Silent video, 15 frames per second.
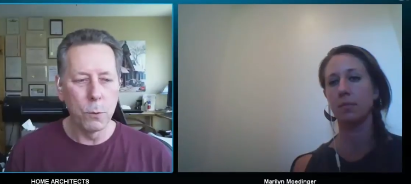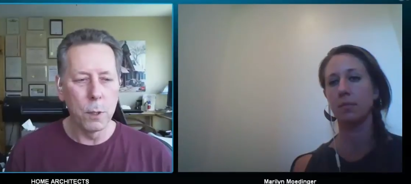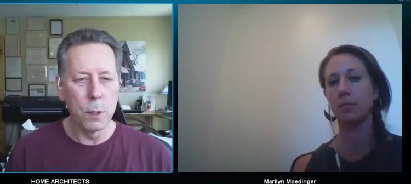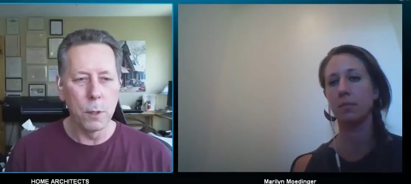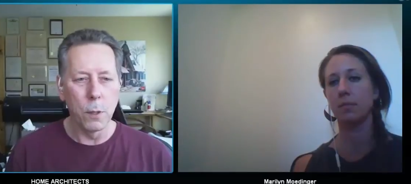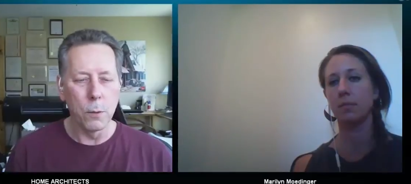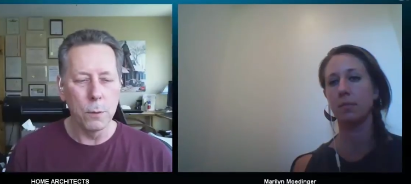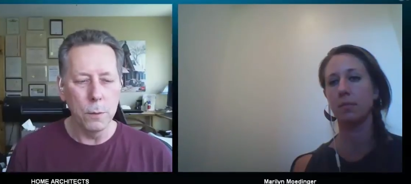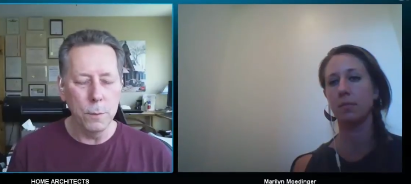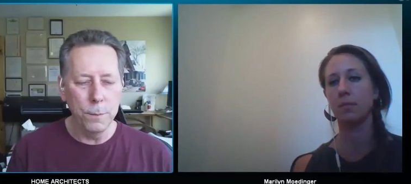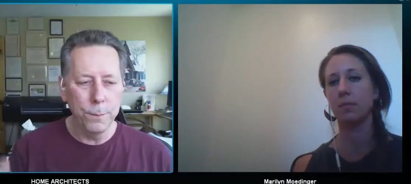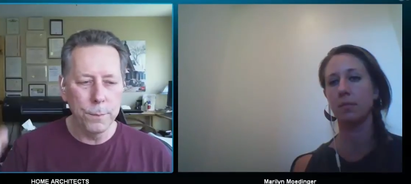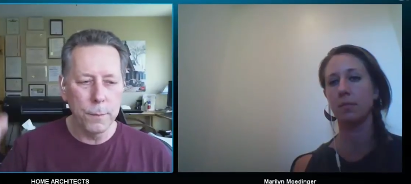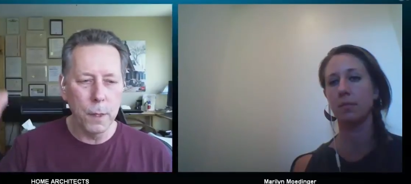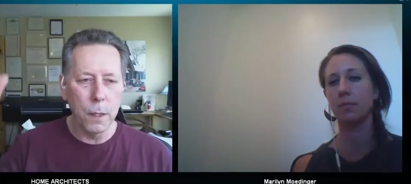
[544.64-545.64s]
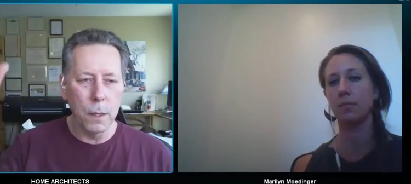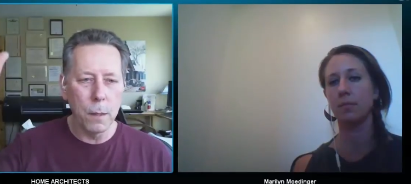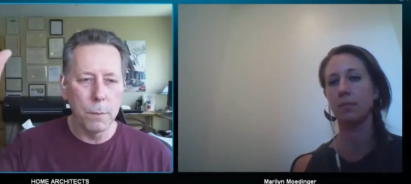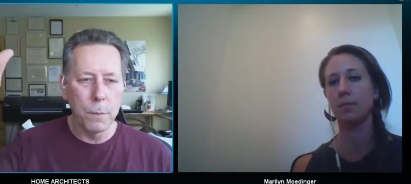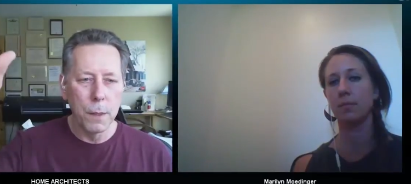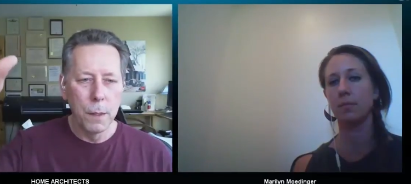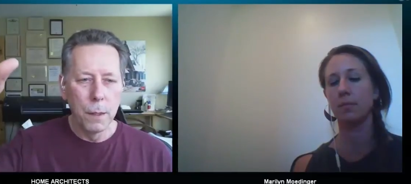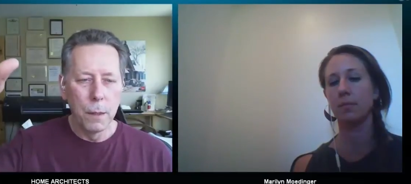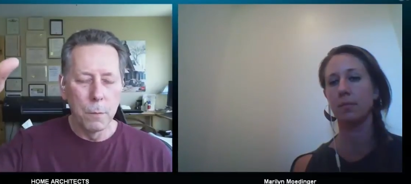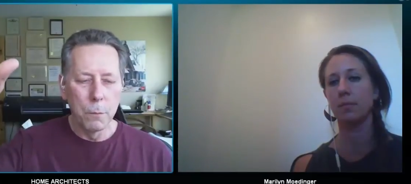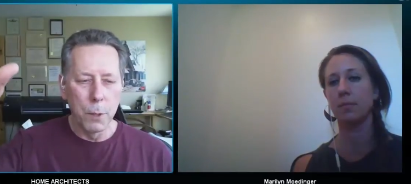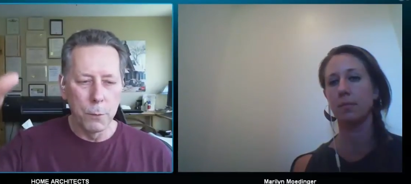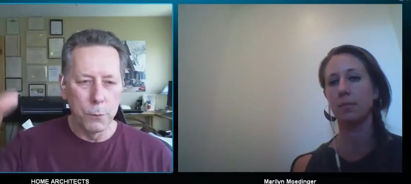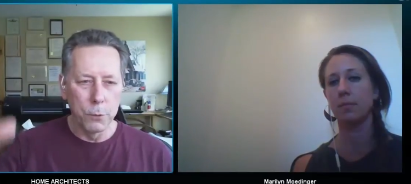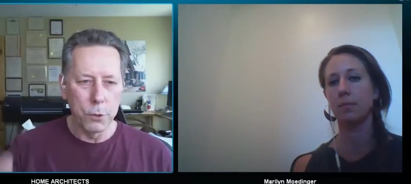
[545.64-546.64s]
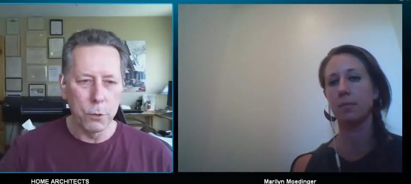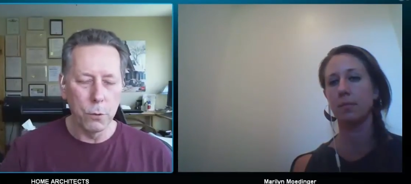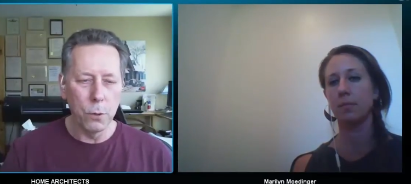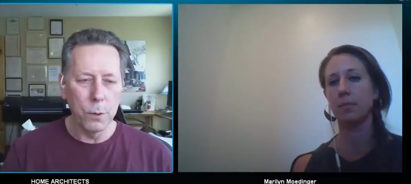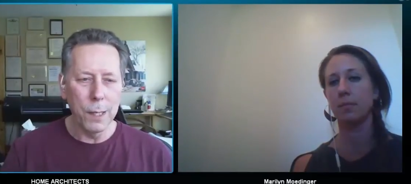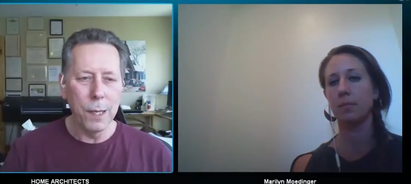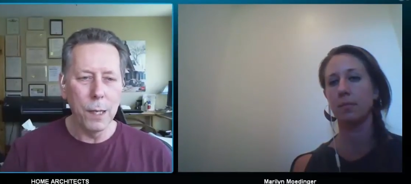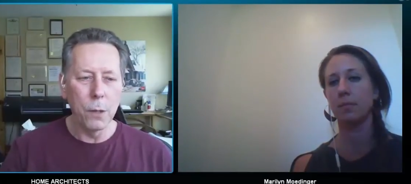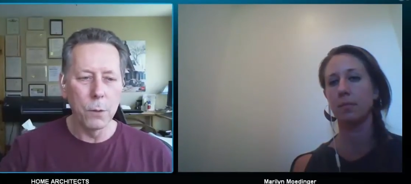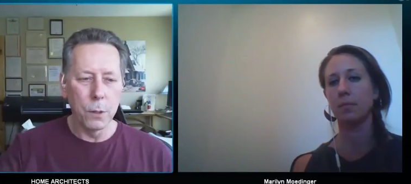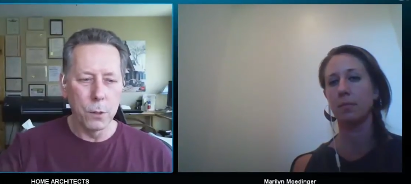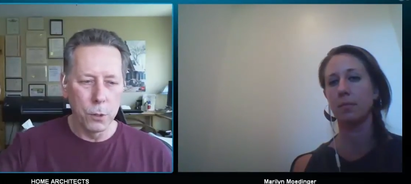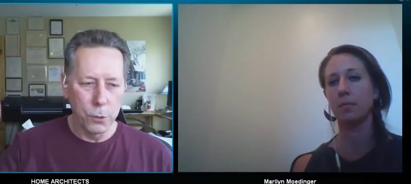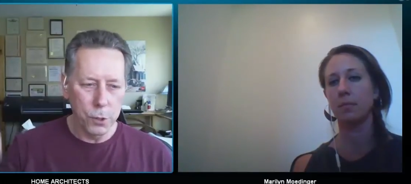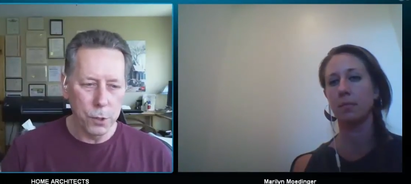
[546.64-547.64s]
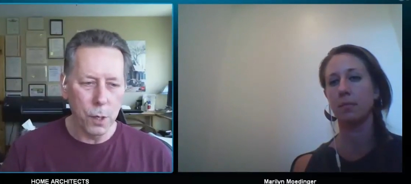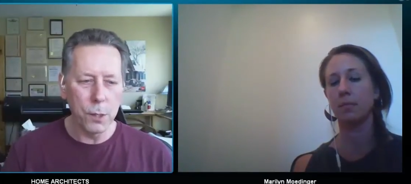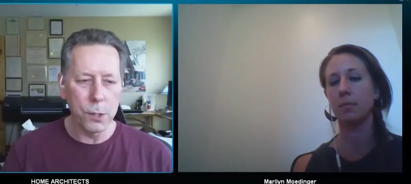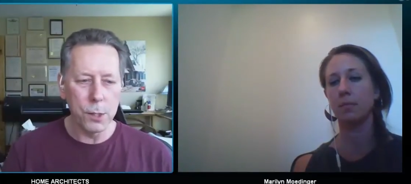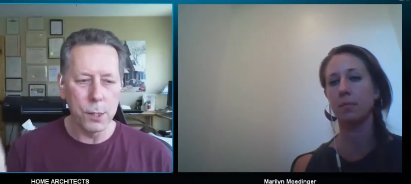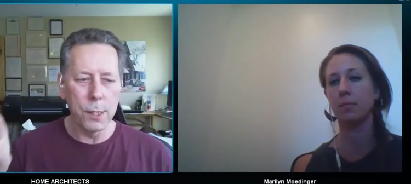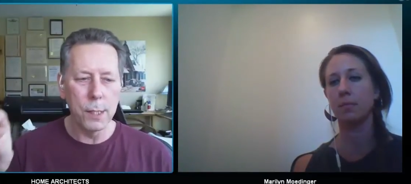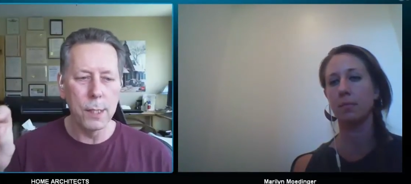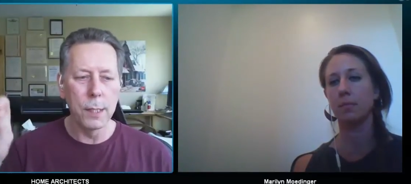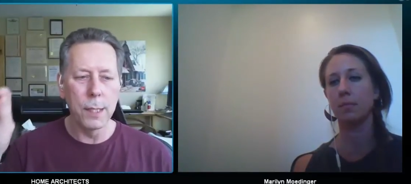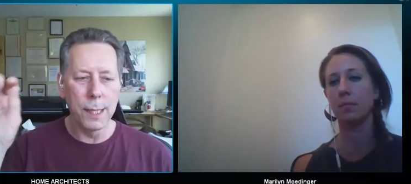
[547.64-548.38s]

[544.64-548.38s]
Speaker 1: want to know. um, but if you scroll down, you'll start seeing